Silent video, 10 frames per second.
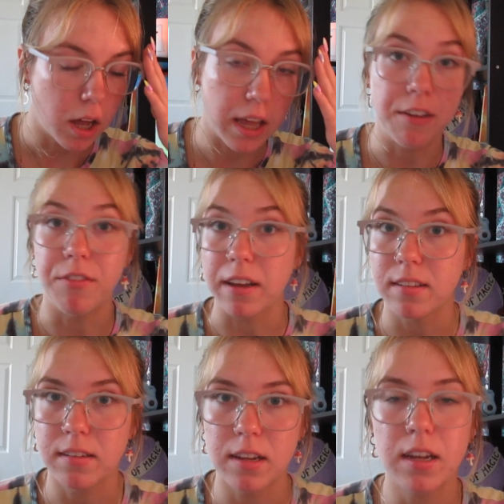
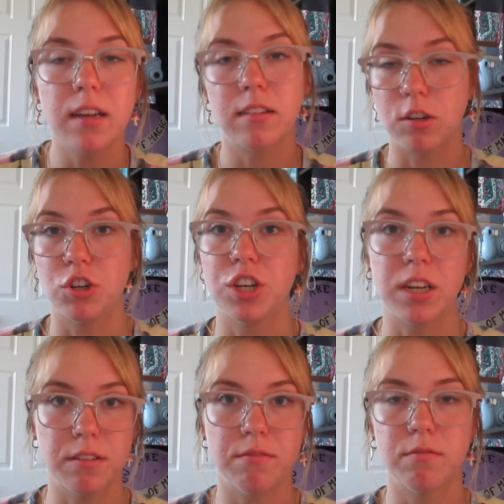investing and
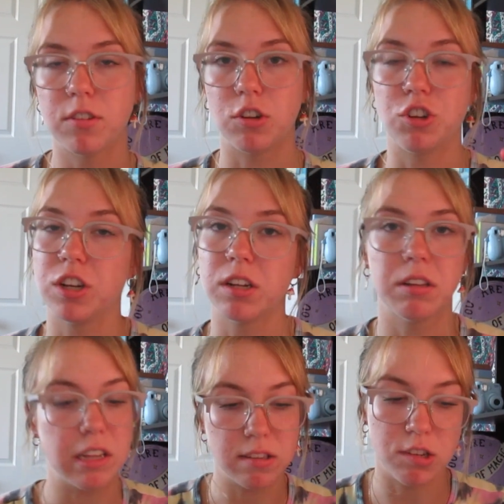
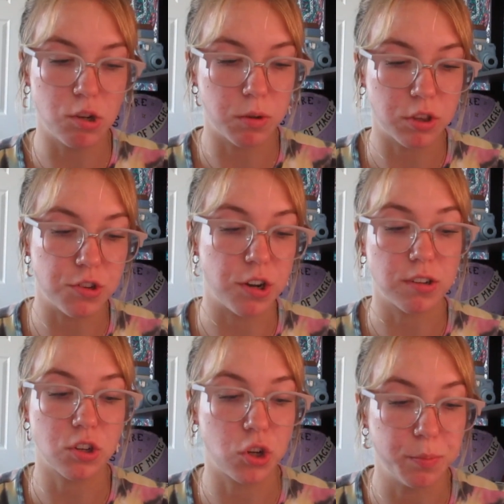searching things to do with
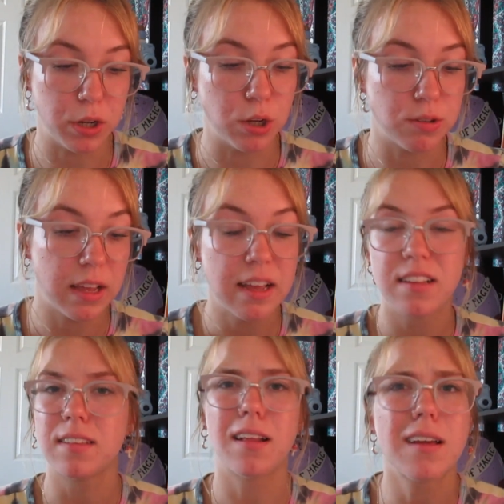stocks and cryptos,
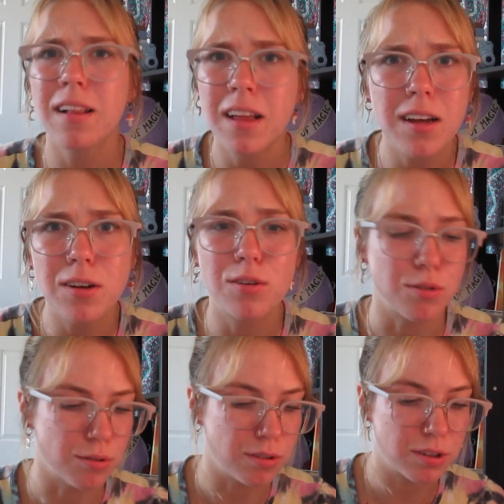selling
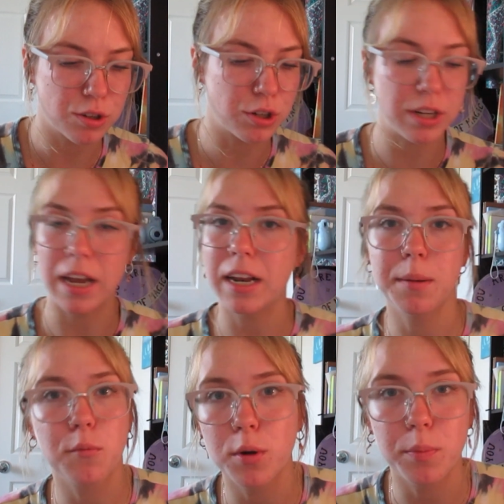clothes,
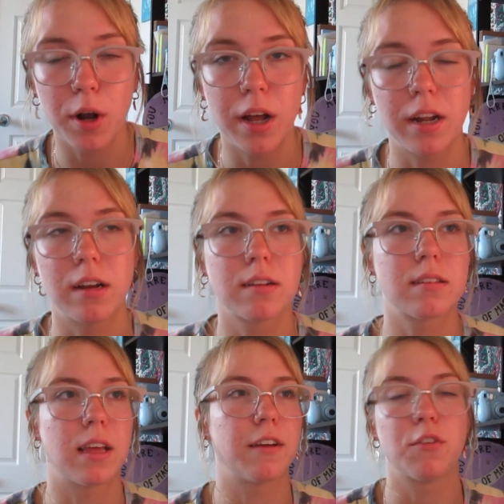creating more
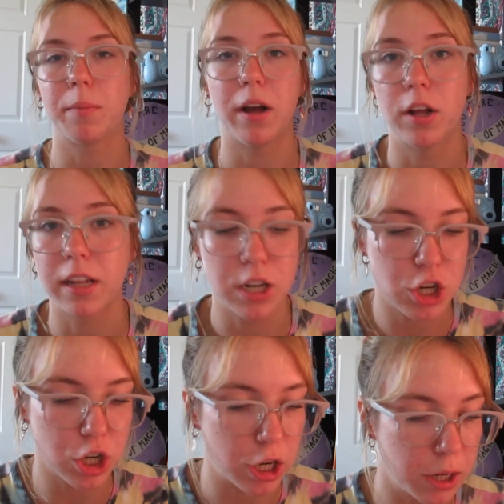products like for my online
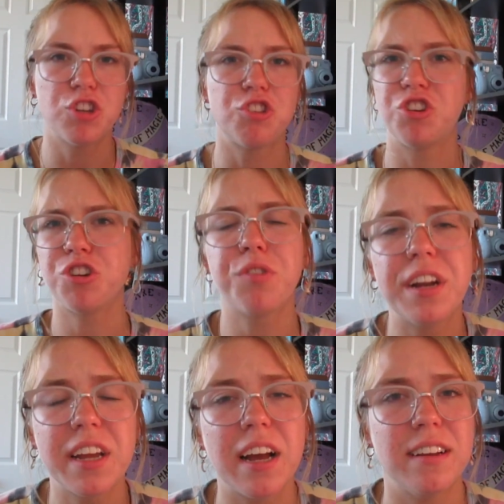shop. Just
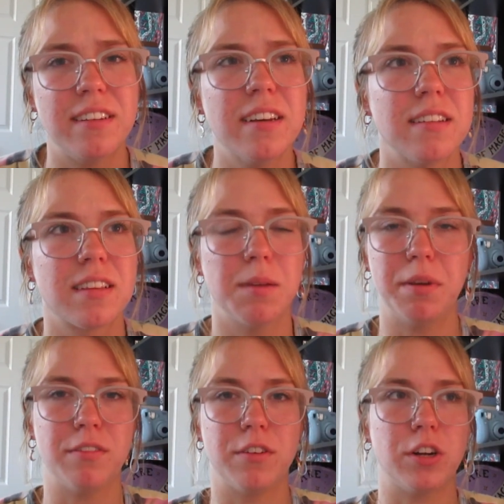generating ideas can
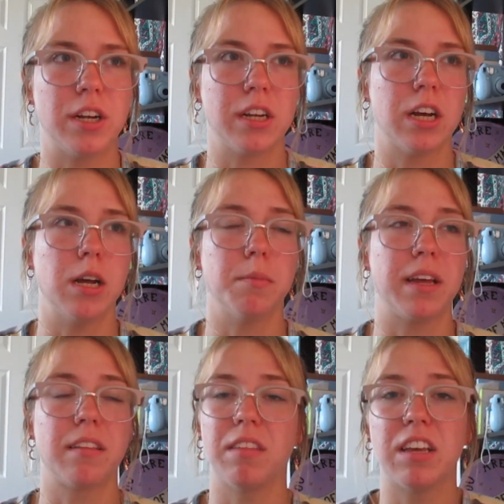be for your income,
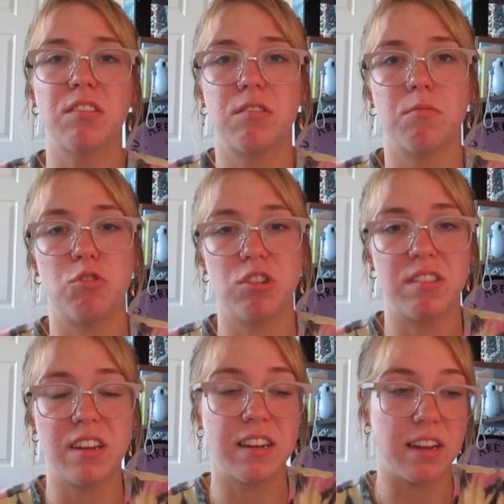like things, just
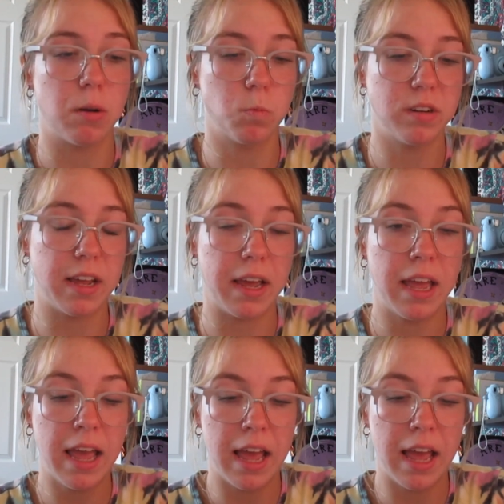sitting down one day